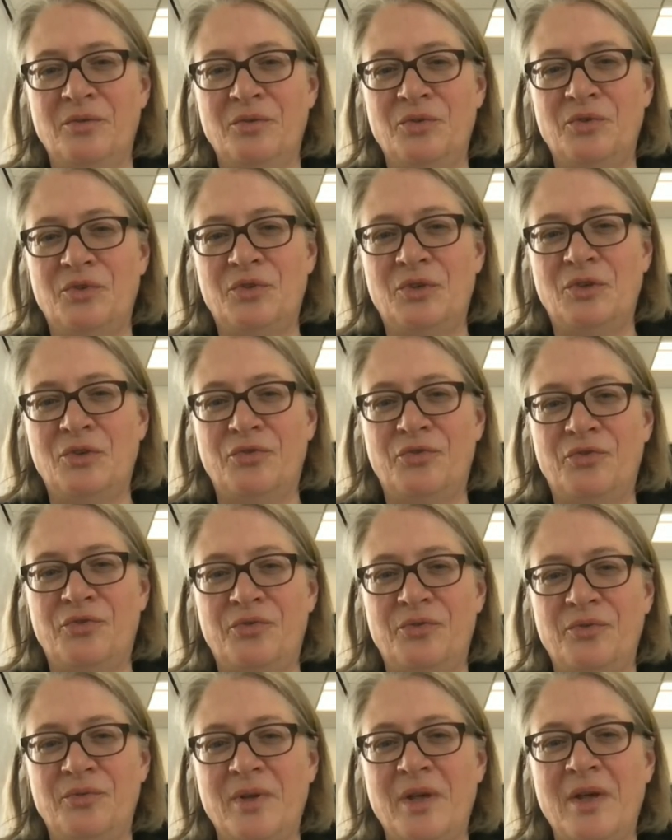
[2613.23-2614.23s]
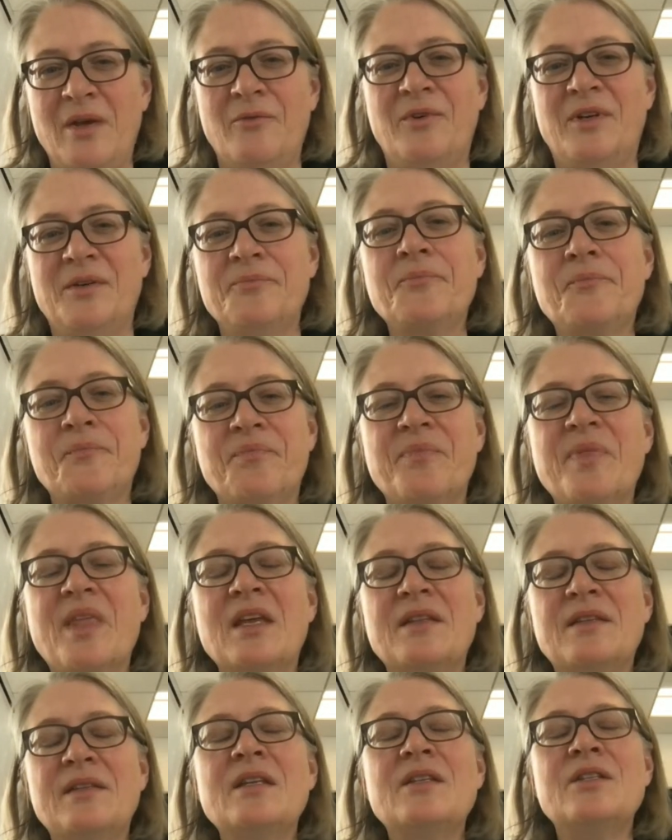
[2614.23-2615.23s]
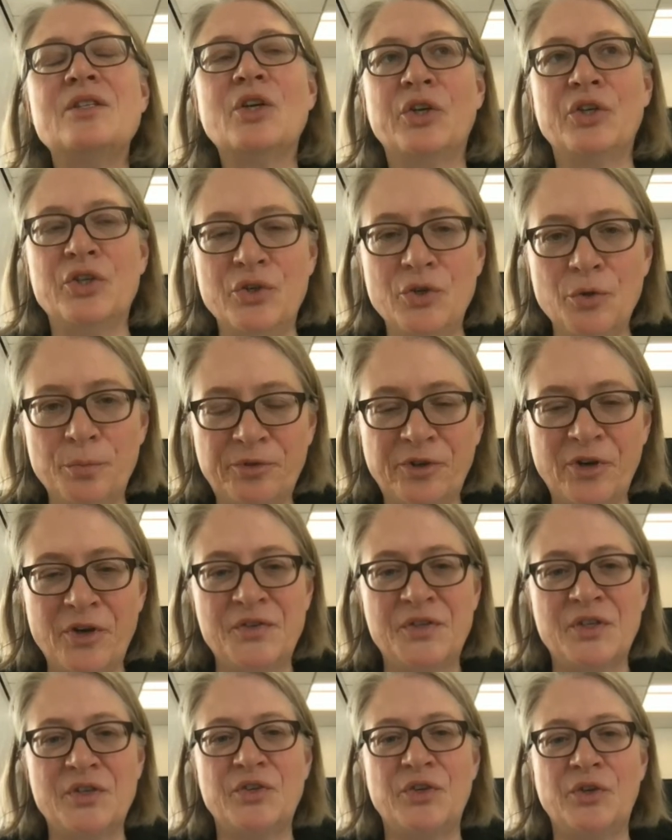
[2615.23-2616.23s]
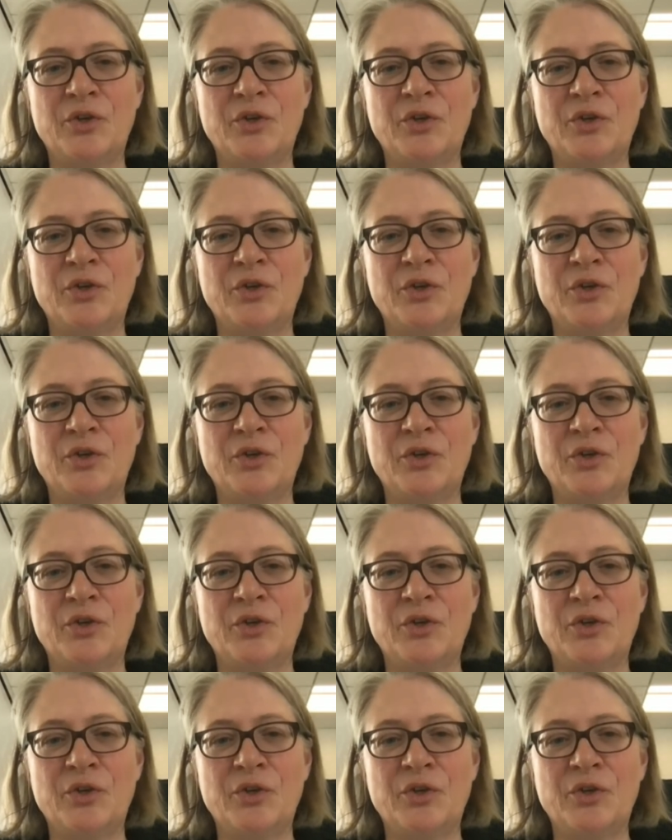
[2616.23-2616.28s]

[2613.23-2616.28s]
sort of, well, it's not a new process.